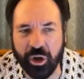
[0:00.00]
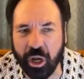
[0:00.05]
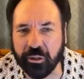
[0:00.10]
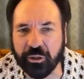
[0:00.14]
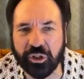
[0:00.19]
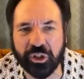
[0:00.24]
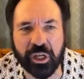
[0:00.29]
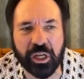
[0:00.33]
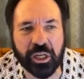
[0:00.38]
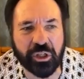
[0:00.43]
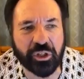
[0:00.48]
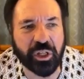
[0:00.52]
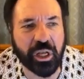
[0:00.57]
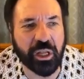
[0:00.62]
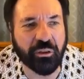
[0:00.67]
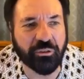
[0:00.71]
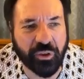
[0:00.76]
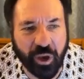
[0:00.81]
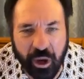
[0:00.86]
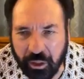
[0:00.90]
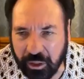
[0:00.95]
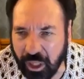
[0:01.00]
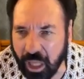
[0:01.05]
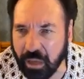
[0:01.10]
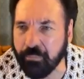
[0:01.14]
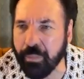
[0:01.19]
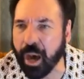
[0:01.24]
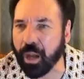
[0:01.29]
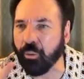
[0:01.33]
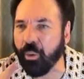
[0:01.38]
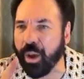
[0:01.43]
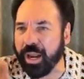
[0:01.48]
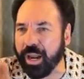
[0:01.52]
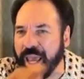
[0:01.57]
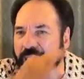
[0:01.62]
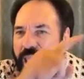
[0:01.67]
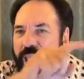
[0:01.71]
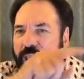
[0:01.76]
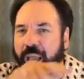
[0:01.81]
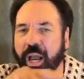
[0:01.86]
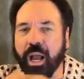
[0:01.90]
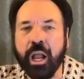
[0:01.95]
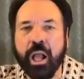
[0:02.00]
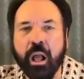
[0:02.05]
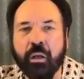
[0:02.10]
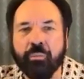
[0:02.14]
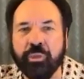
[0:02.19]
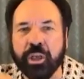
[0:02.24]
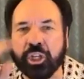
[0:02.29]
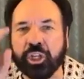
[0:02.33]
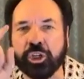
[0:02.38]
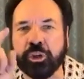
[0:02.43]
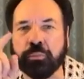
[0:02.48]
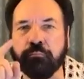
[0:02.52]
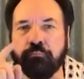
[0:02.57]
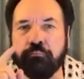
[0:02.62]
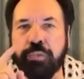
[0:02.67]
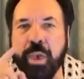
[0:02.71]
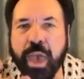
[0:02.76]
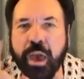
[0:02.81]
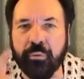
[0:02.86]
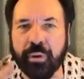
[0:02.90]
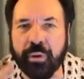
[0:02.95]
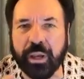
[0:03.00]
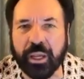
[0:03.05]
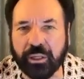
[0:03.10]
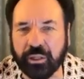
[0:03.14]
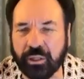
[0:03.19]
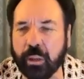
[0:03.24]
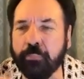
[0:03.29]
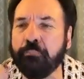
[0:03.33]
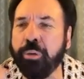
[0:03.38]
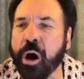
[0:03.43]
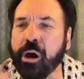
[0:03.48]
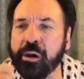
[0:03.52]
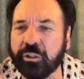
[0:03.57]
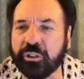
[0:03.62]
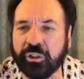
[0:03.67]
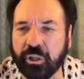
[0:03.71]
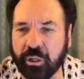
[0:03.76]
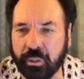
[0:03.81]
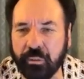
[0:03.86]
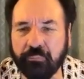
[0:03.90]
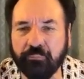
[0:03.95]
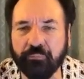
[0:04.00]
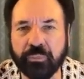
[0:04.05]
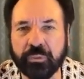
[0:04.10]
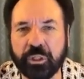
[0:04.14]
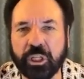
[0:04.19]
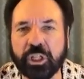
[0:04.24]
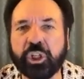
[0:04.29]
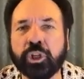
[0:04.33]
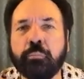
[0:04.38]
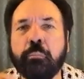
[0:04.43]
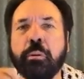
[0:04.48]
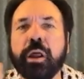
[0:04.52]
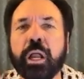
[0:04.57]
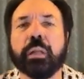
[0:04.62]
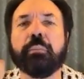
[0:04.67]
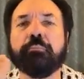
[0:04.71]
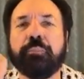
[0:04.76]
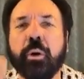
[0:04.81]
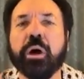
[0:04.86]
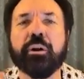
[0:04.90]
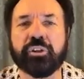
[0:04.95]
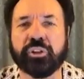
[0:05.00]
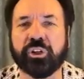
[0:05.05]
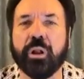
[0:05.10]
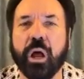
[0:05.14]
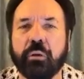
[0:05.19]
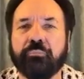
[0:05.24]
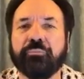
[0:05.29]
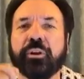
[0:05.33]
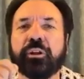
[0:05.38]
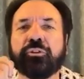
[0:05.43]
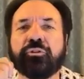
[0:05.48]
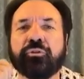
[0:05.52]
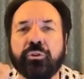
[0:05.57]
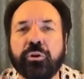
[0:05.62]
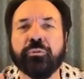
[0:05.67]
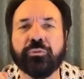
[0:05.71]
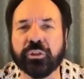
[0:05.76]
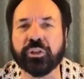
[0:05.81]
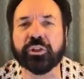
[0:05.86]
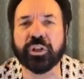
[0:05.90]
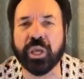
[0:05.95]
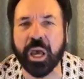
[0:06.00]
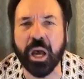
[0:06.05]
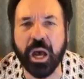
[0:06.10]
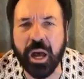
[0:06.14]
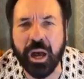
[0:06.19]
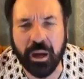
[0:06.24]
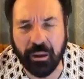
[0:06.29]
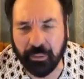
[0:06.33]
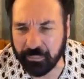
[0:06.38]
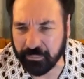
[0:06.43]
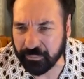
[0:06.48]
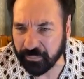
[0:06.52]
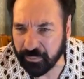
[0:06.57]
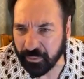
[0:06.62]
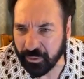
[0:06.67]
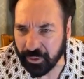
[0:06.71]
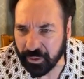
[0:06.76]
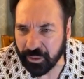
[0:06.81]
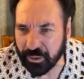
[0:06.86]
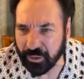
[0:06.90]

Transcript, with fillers: said, John 16, 13, but when he, the spirit, the person, the spirit person of the truth is come,